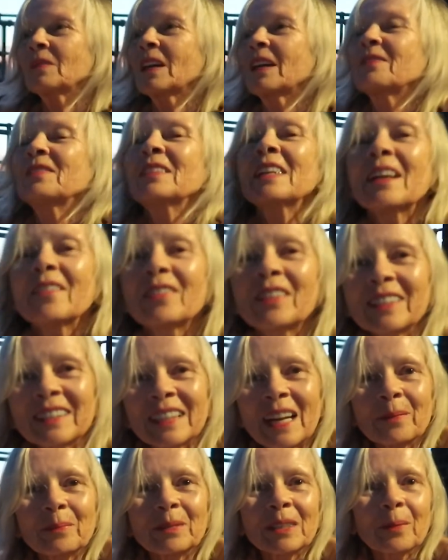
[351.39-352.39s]
I've never
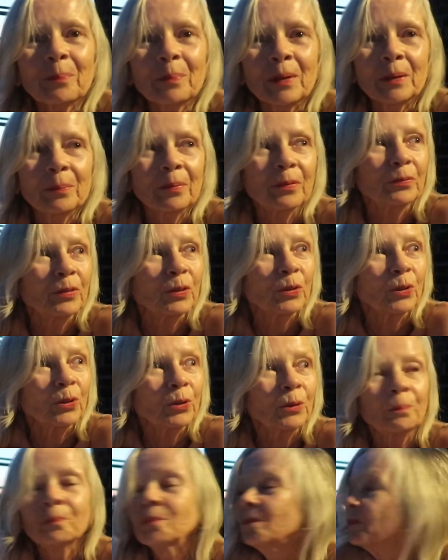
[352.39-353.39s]
slept up here before.